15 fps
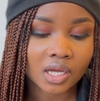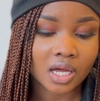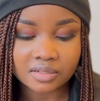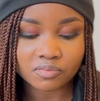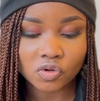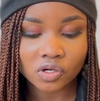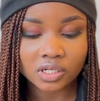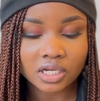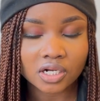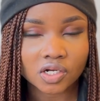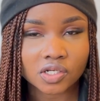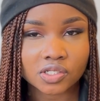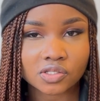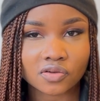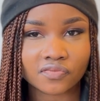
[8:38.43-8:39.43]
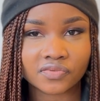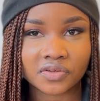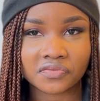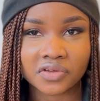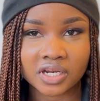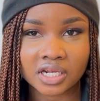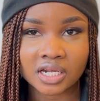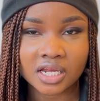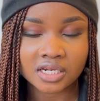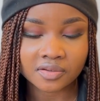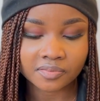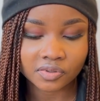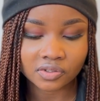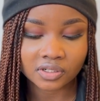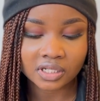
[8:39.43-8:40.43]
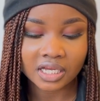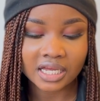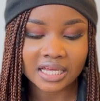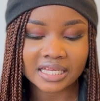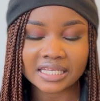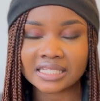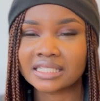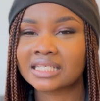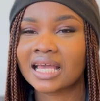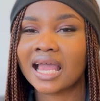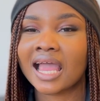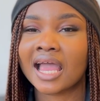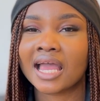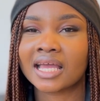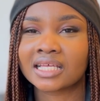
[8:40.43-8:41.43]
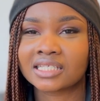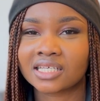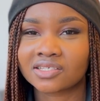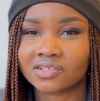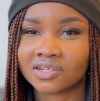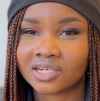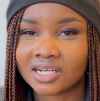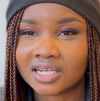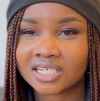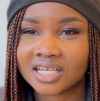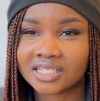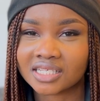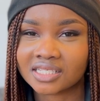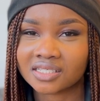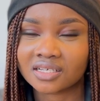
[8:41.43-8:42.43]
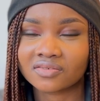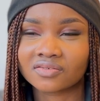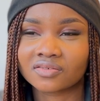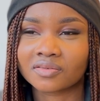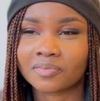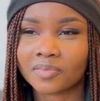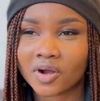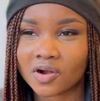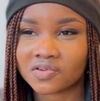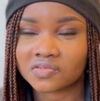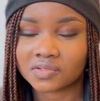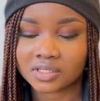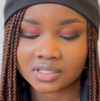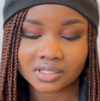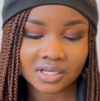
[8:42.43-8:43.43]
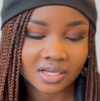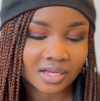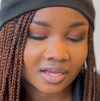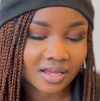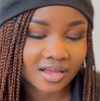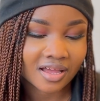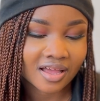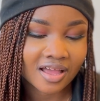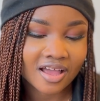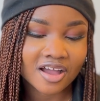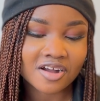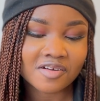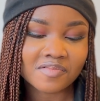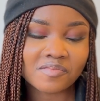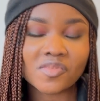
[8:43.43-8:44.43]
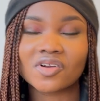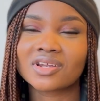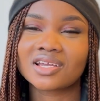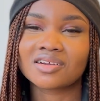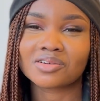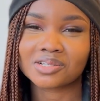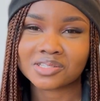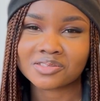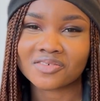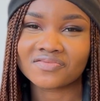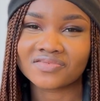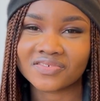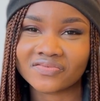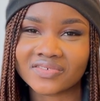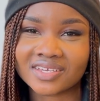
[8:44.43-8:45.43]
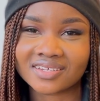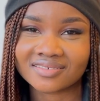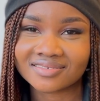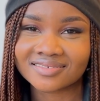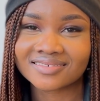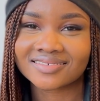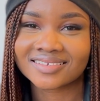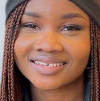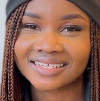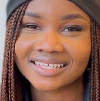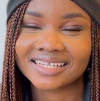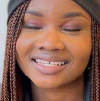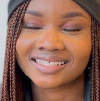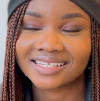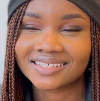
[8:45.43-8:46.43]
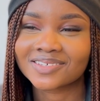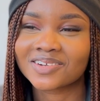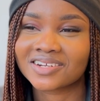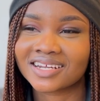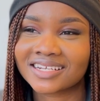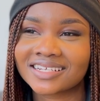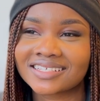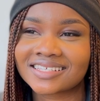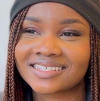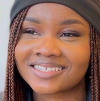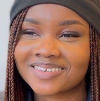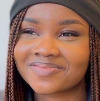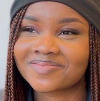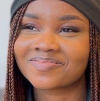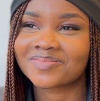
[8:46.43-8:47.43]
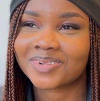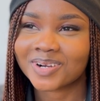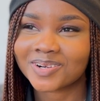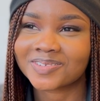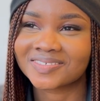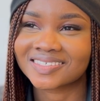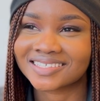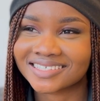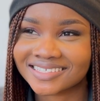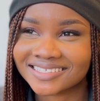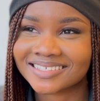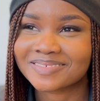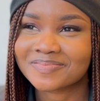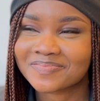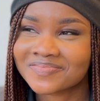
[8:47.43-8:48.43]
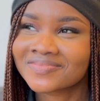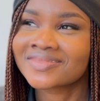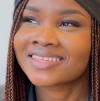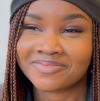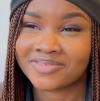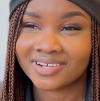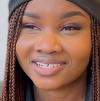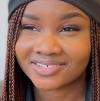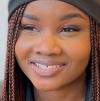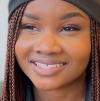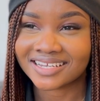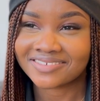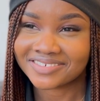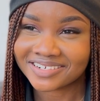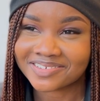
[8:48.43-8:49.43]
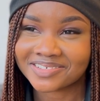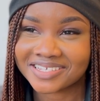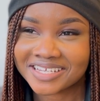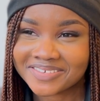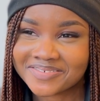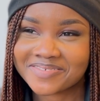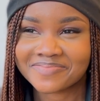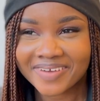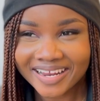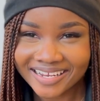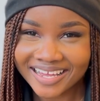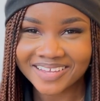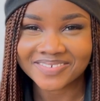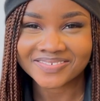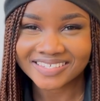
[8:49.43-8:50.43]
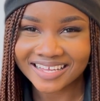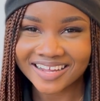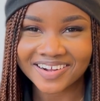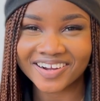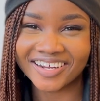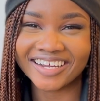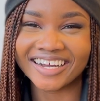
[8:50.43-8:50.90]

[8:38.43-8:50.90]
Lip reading: The monthly cost of living in Edinburgh is £687. Monthly cost of living is £687. I really should start reconsidering my lifestyle.